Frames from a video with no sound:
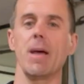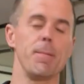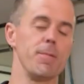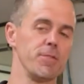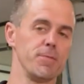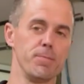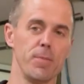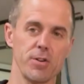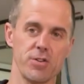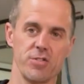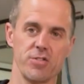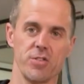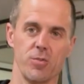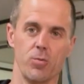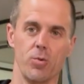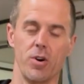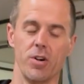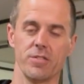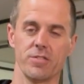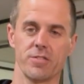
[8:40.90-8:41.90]
up as much as it
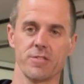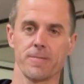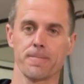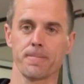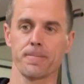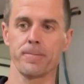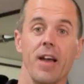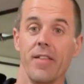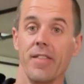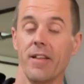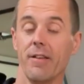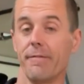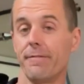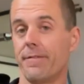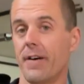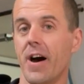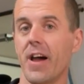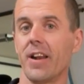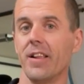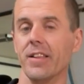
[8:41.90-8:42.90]
wants. And then
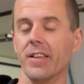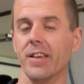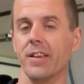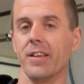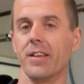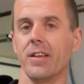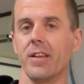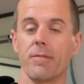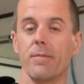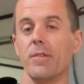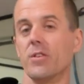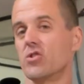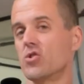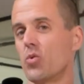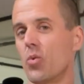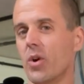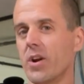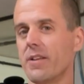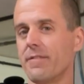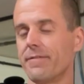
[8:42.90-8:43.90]
finally, from the
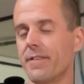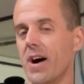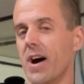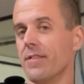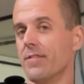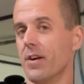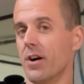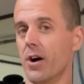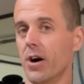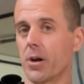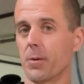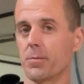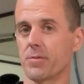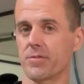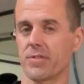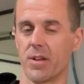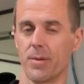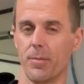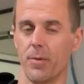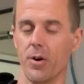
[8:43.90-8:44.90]
25 to
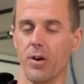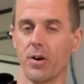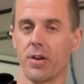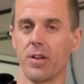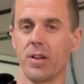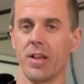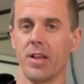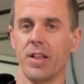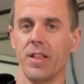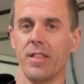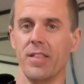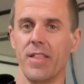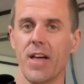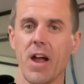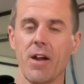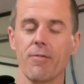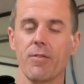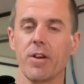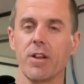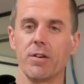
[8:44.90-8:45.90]
100% mark,
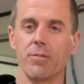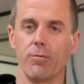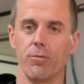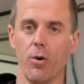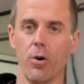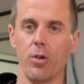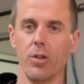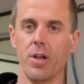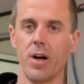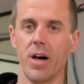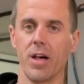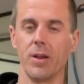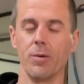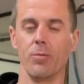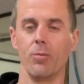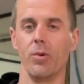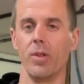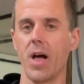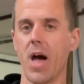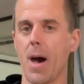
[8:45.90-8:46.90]
that rate of roll-on
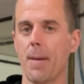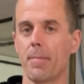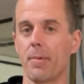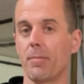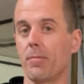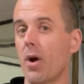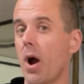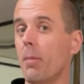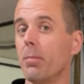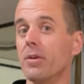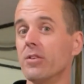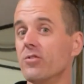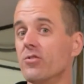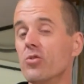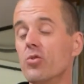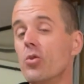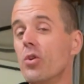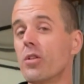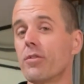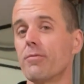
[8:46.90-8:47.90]
will happen probably
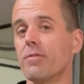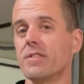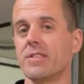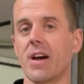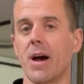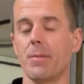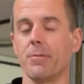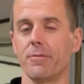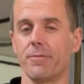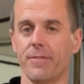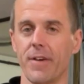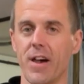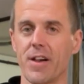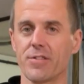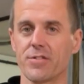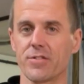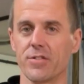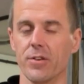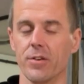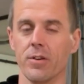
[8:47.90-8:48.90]
2 to 3 times
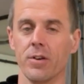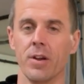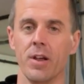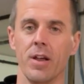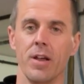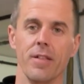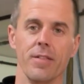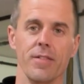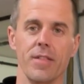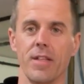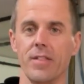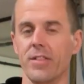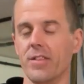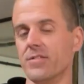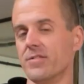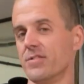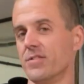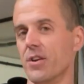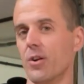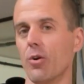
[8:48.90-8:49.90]
faster than the
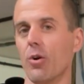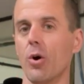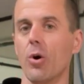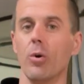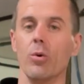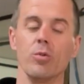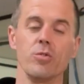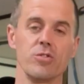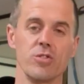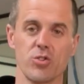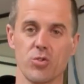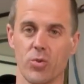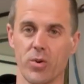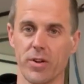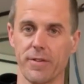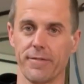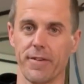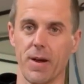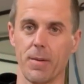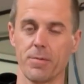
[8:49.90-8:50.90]
0 to
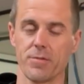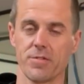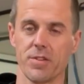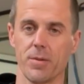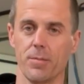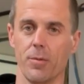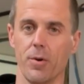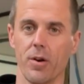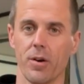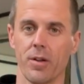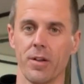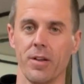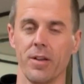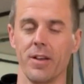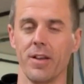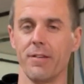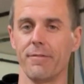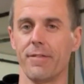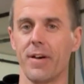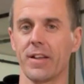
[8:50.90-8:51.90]
25% mark.
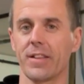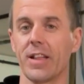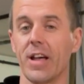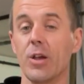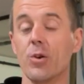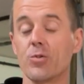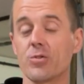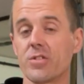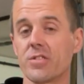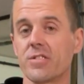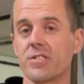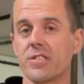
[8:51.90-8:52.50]
In fact, I used to